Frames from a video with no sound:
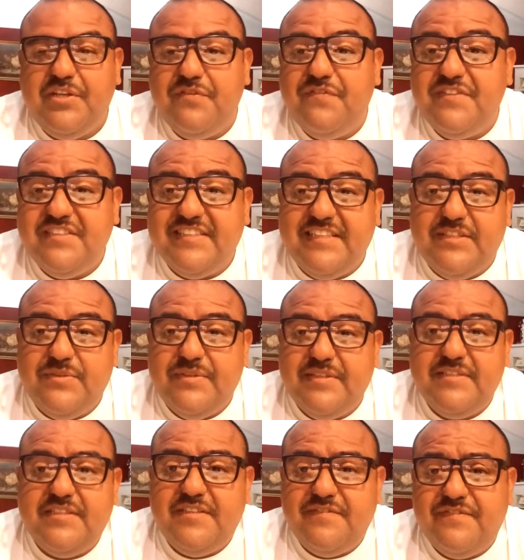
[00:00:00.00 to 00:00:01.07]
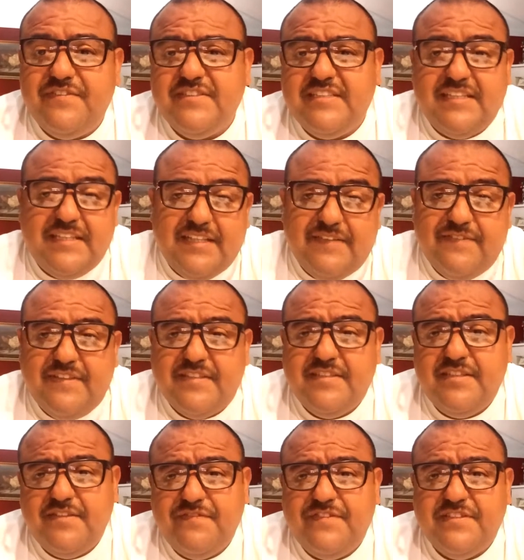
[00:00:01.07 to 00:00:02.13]
Can you physically do this? Can you physically lift this?
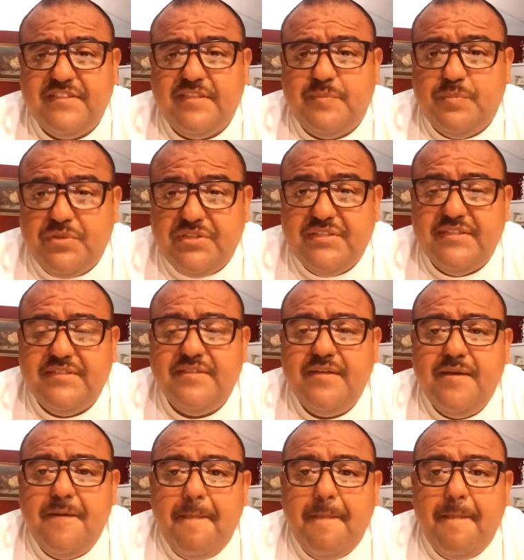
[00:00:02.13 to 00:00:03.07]
Can you physically push this?